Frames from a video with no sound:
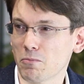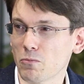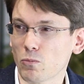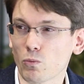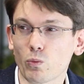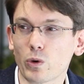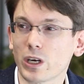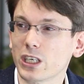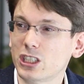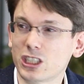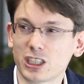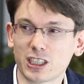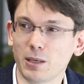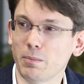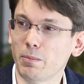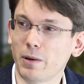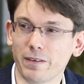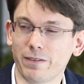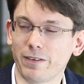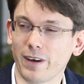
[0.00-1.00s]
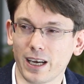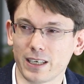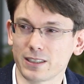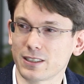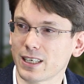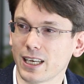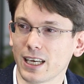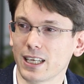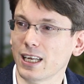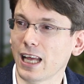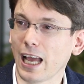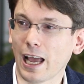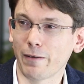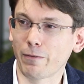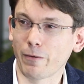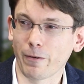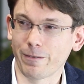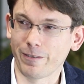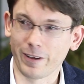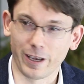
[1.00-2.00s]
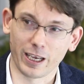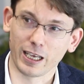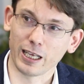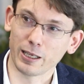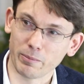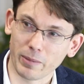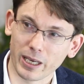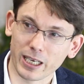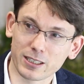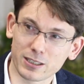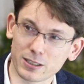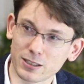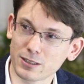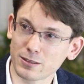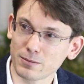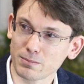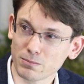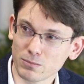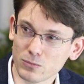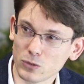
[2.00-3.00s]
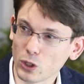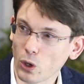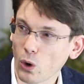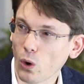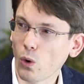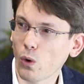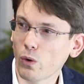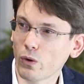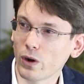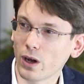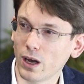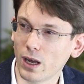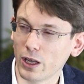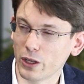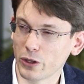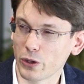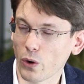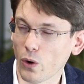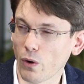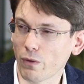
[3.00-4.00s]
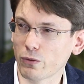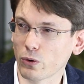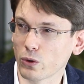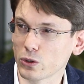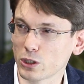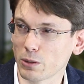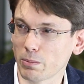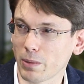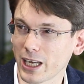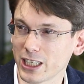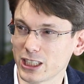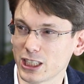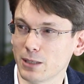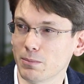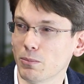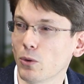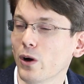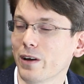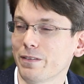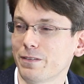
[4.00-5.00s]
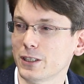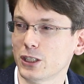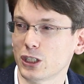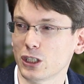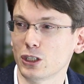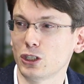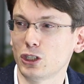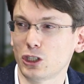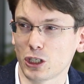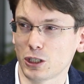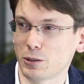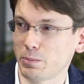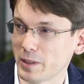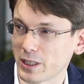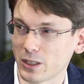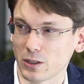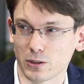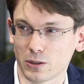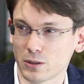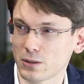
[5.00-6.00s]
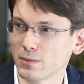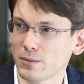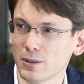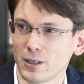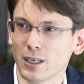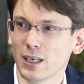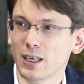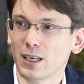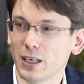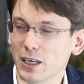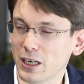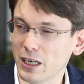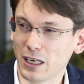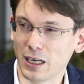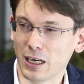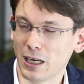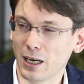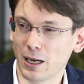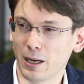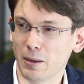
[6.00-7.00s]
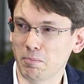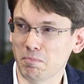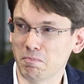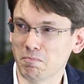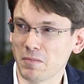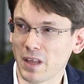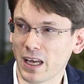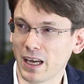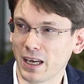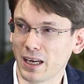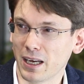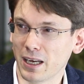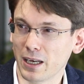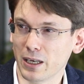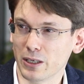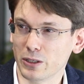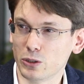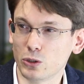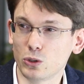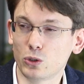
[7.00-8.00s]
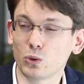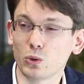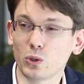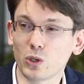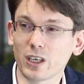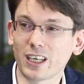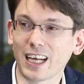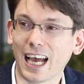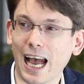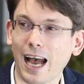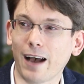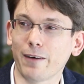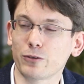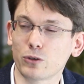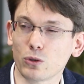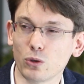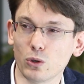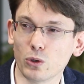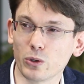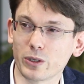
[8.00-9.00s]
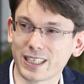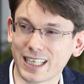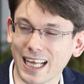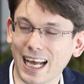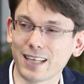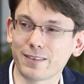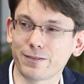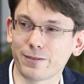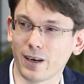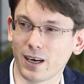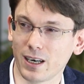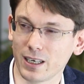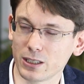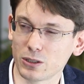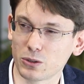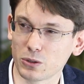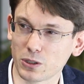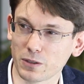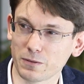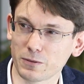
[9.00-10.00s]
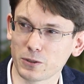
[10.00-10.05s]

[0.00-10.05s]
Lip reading: which simplifies again everything and makes your overall supply chain more efficient, just because you do not have to look that far into the